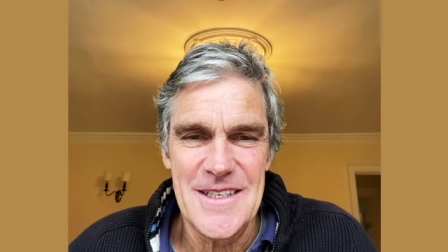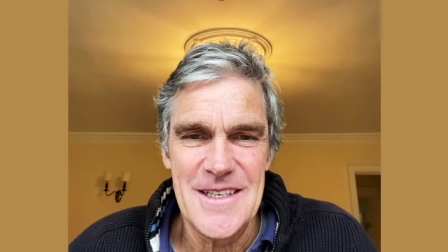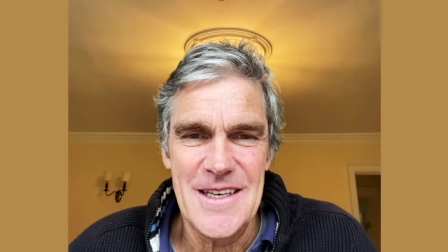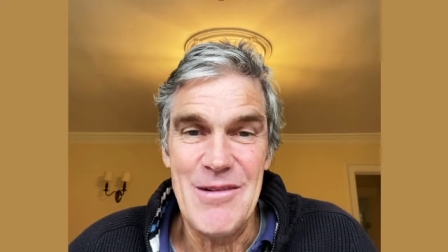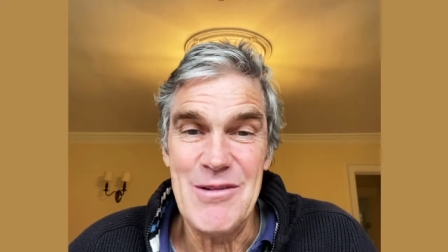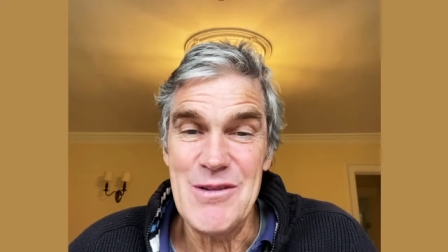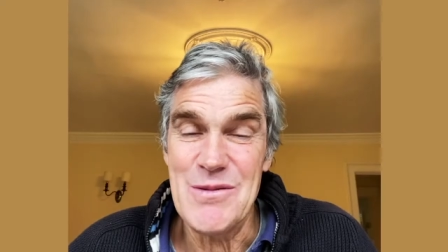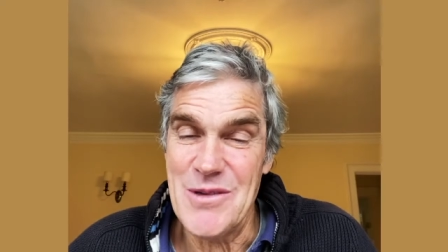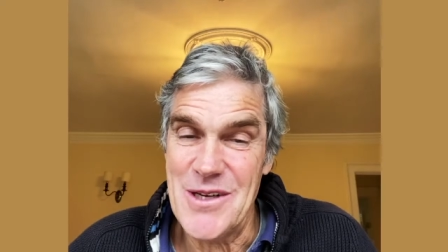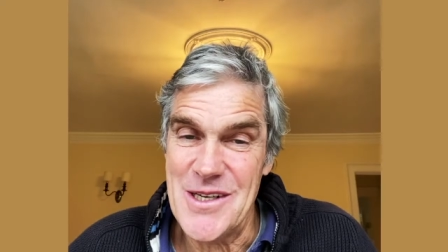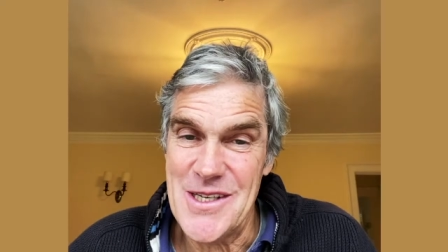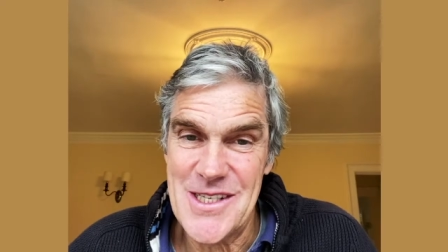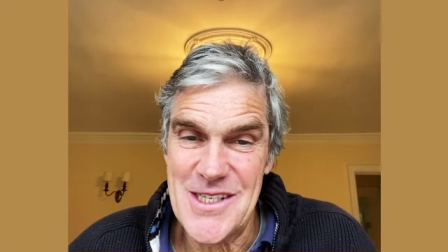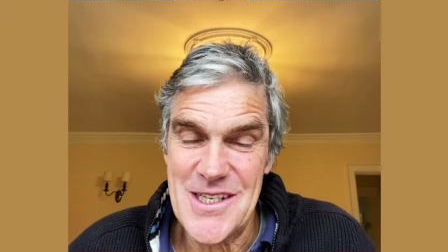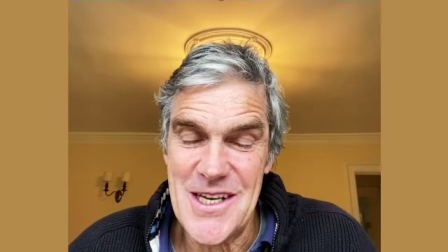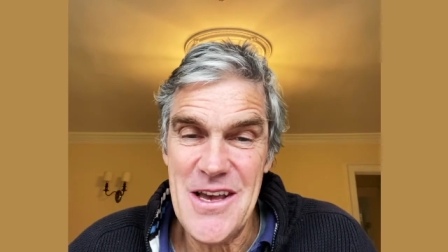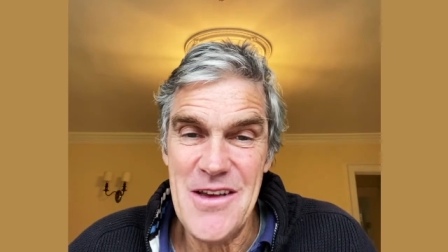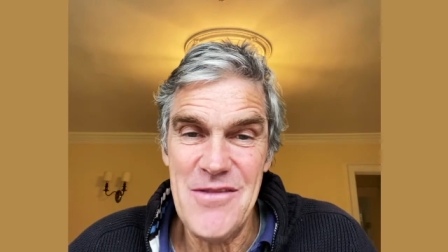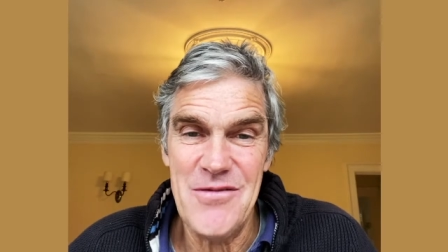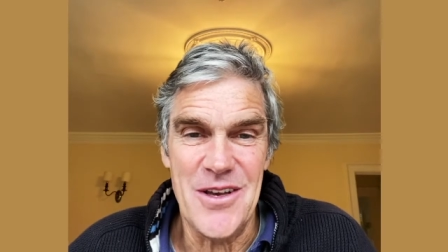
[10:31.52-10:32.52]
He was my
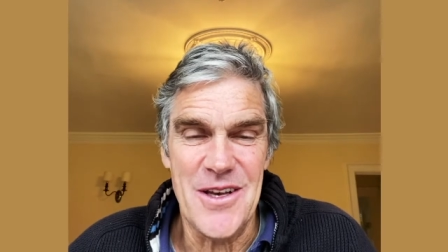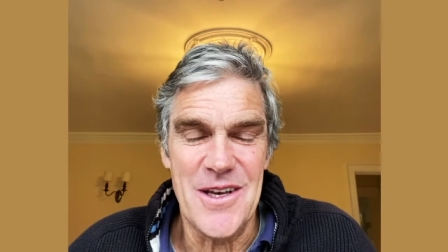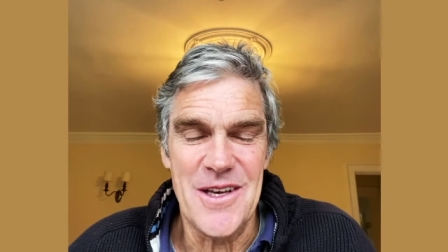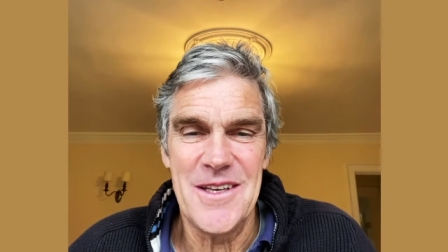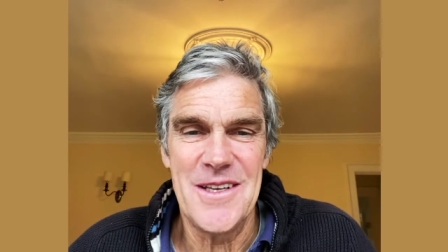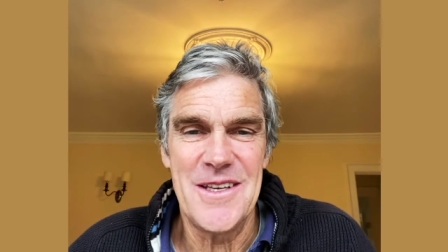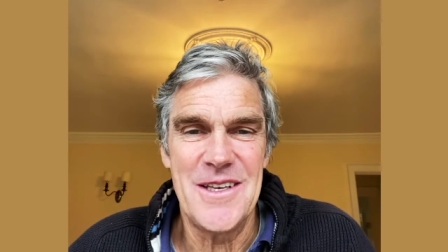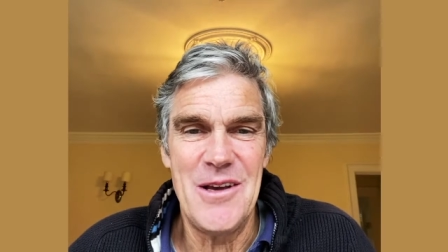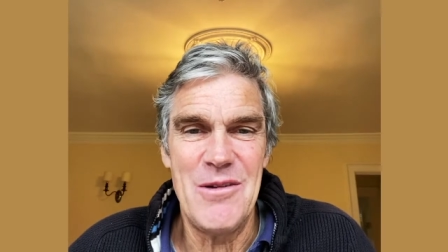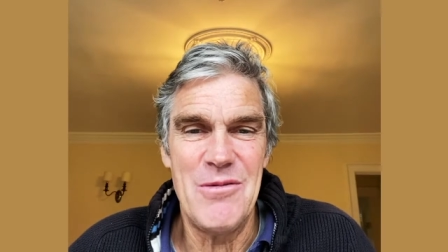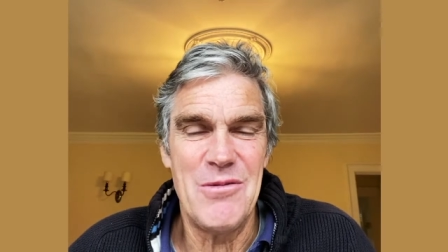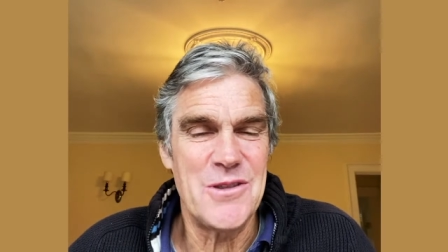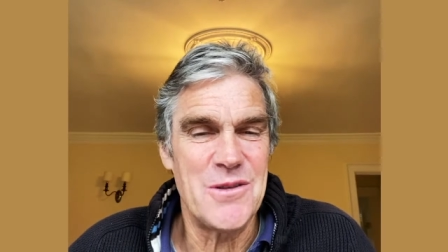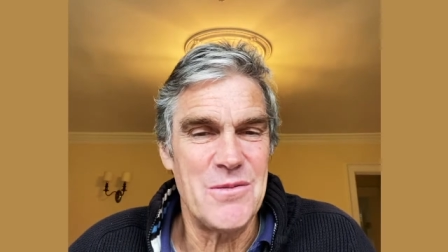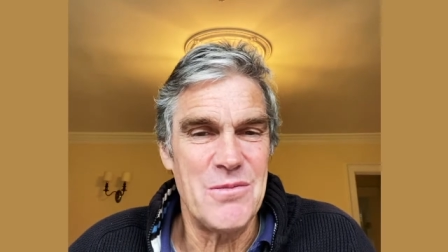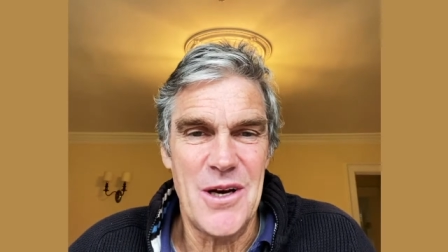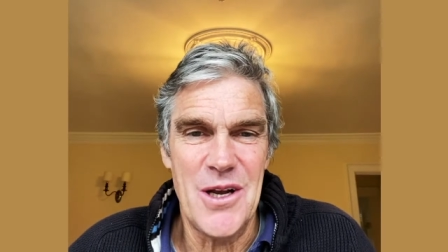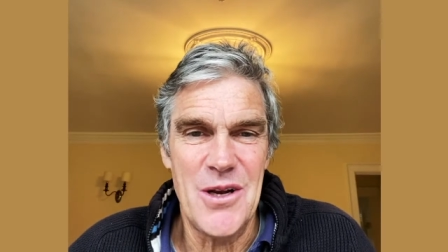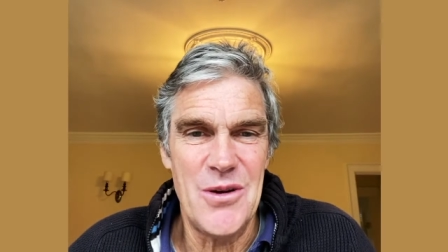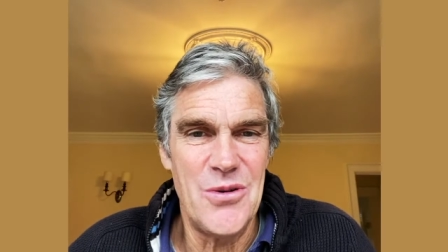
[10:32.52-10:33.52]
savior. He
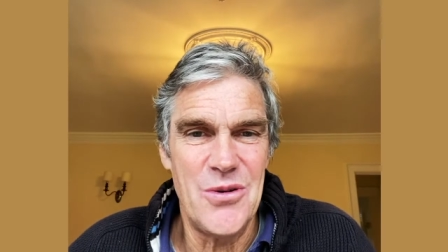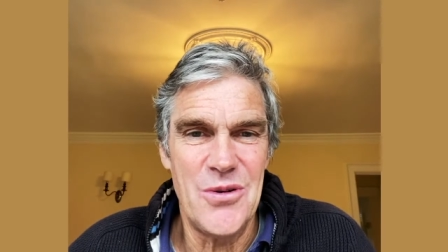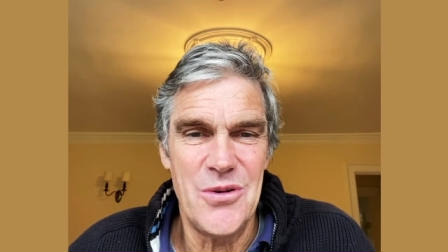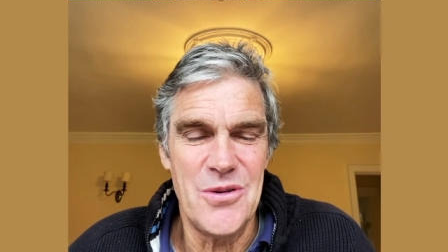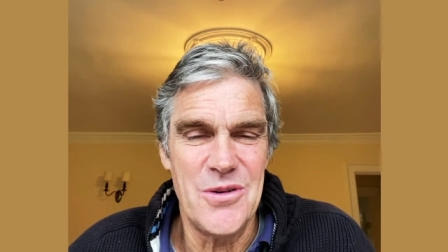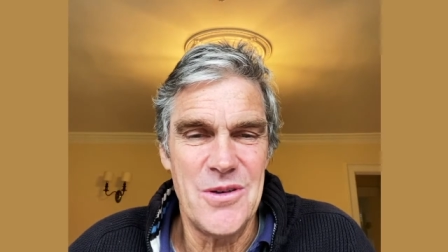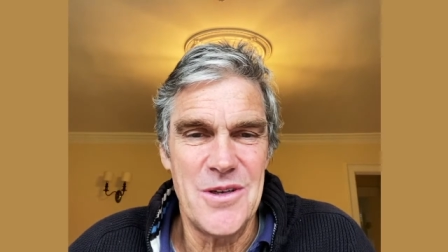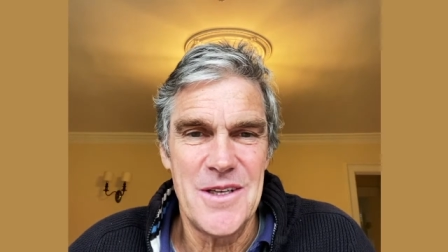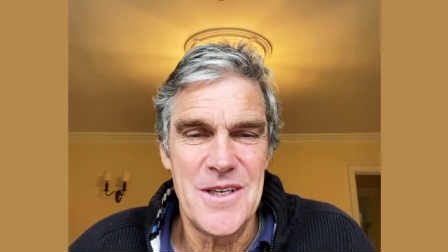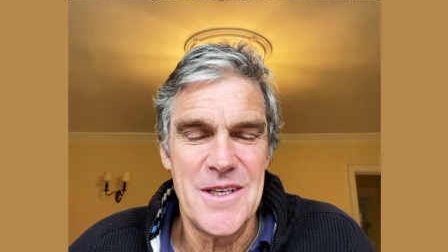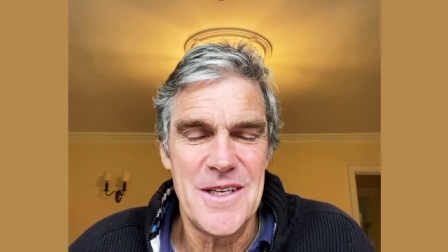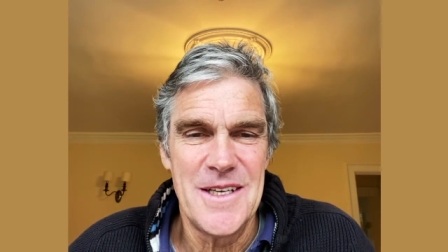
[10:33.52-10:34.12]
wasn't my Lord.